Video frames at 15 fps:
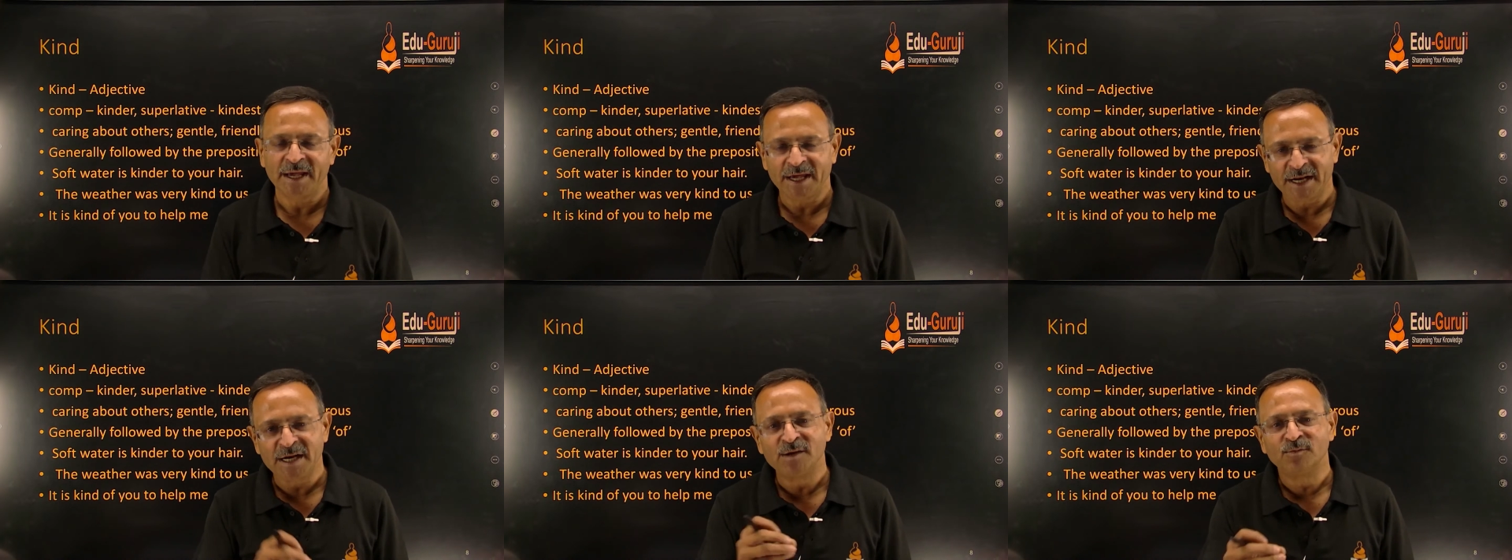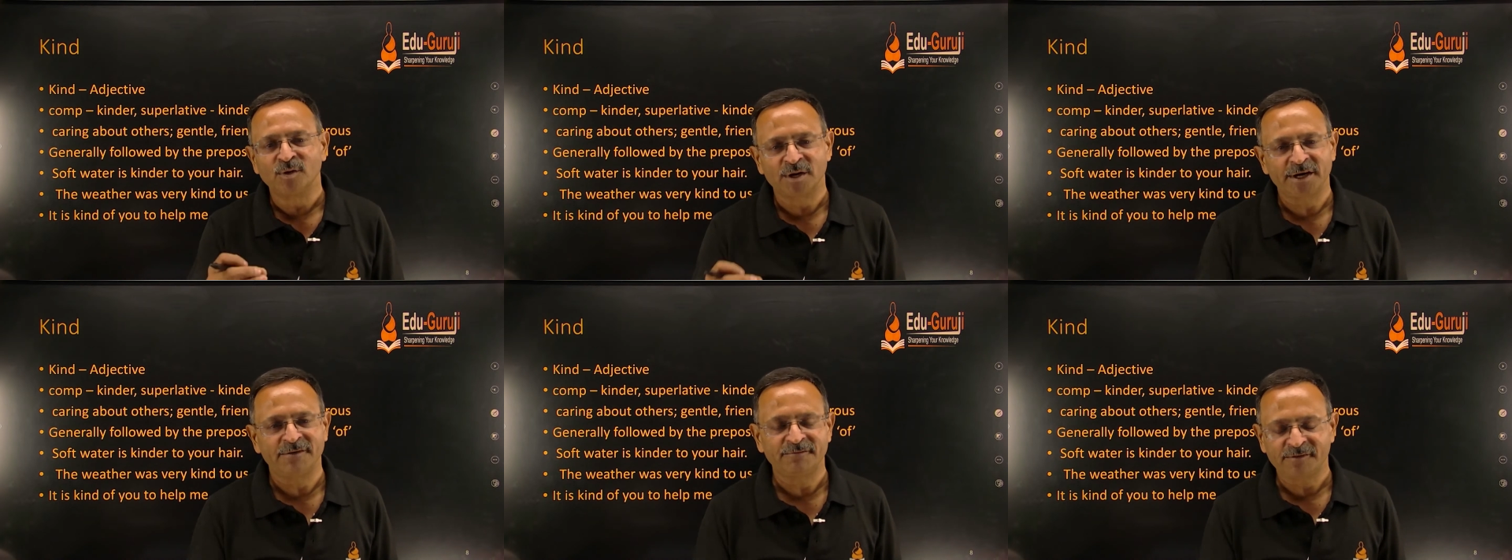any
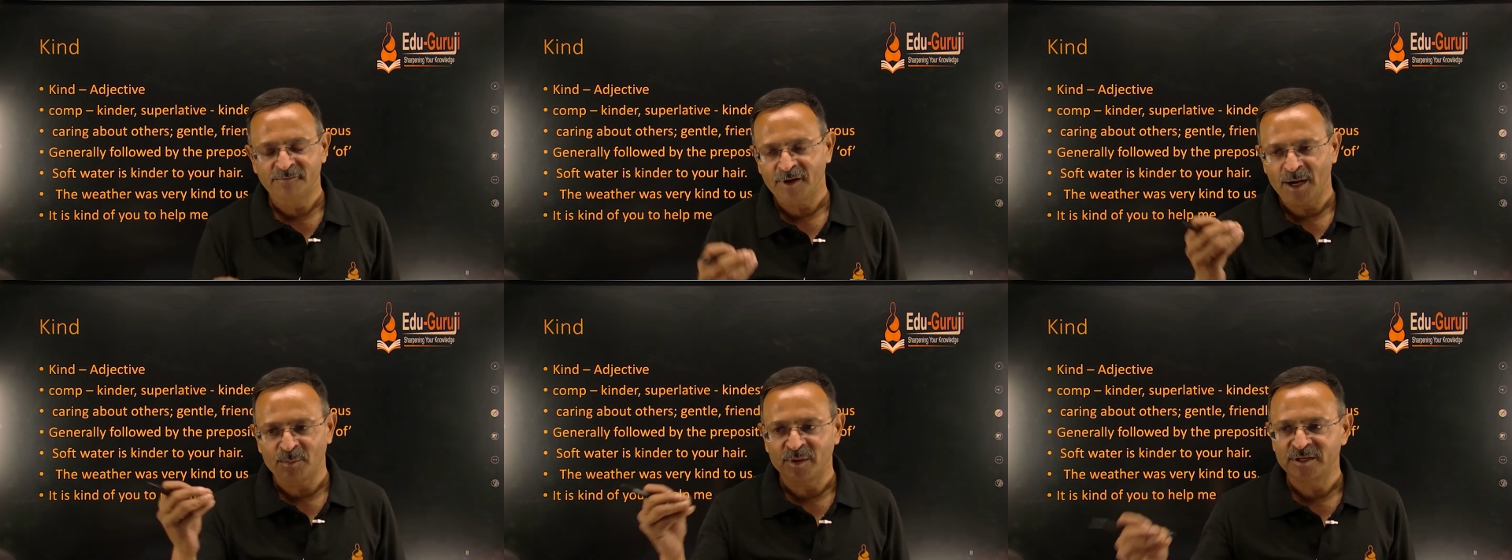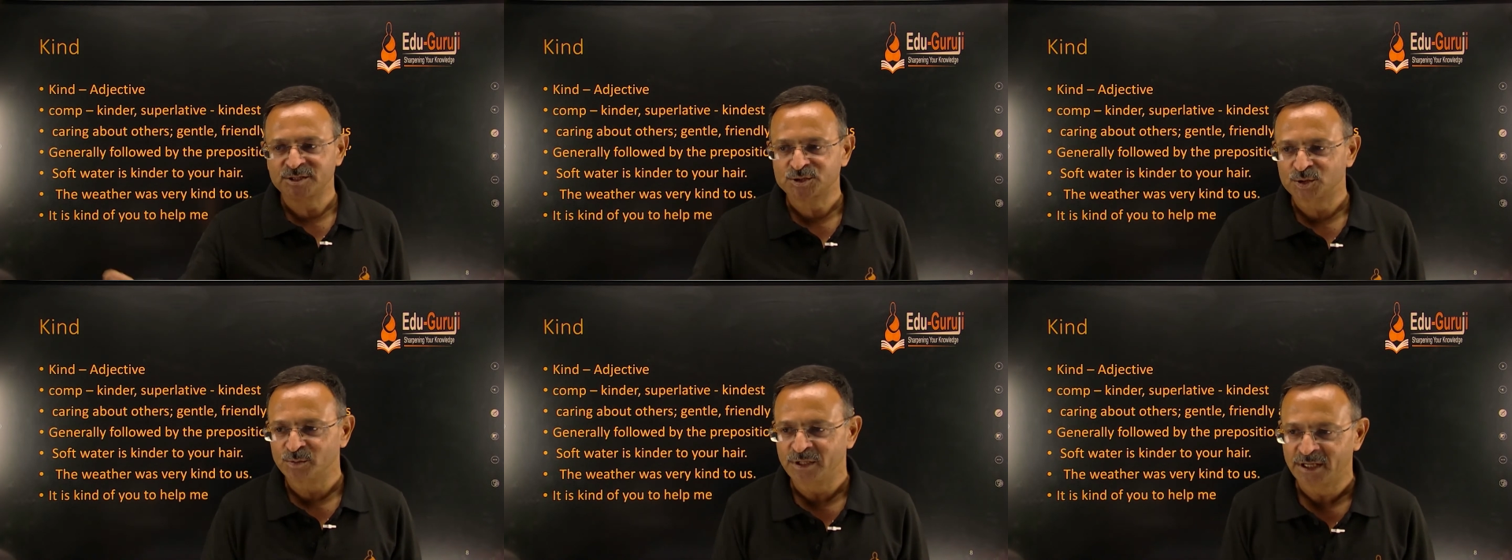word, if it happens
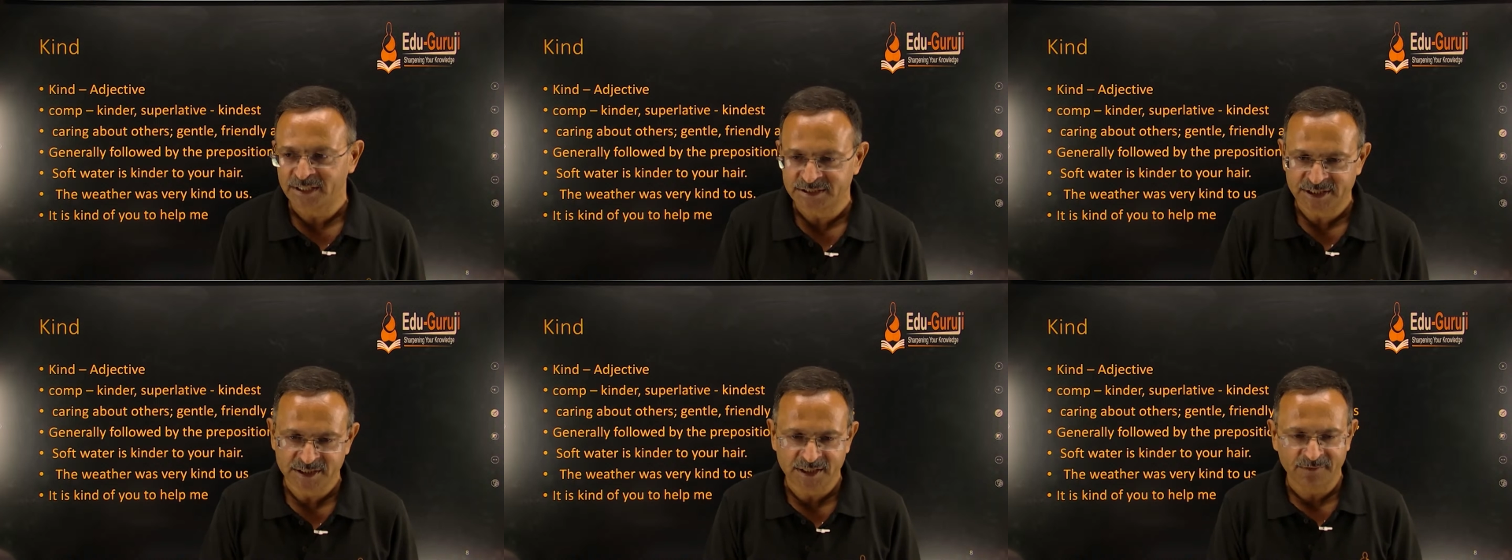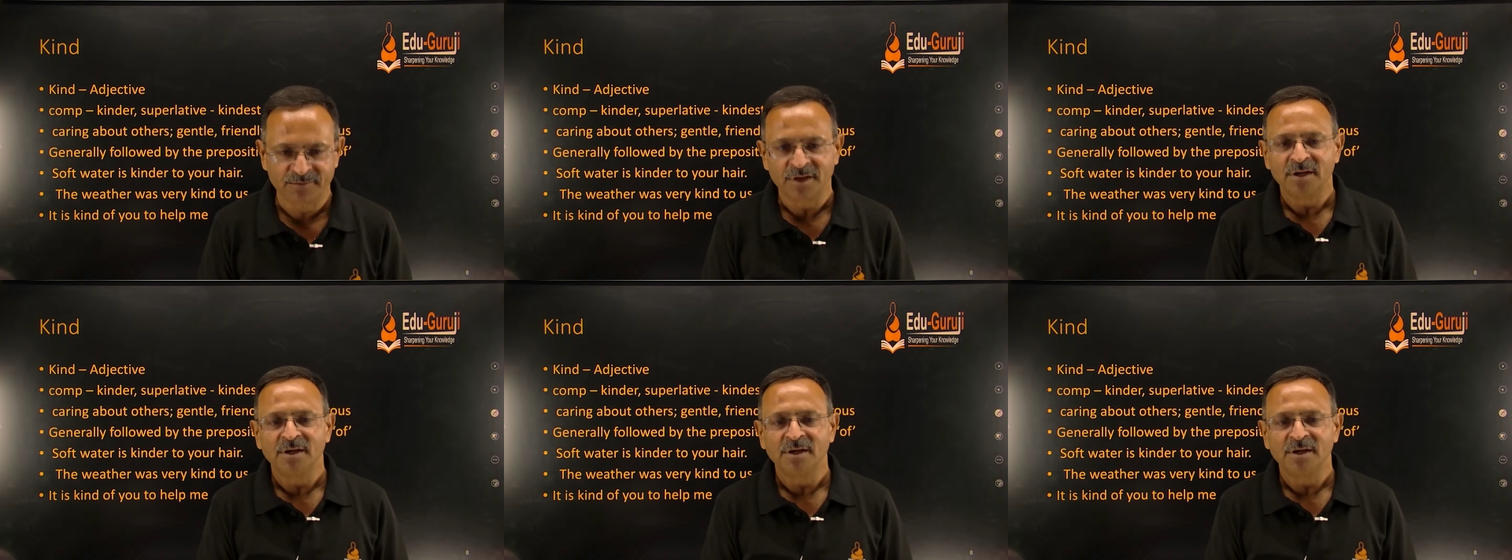to be an adjective,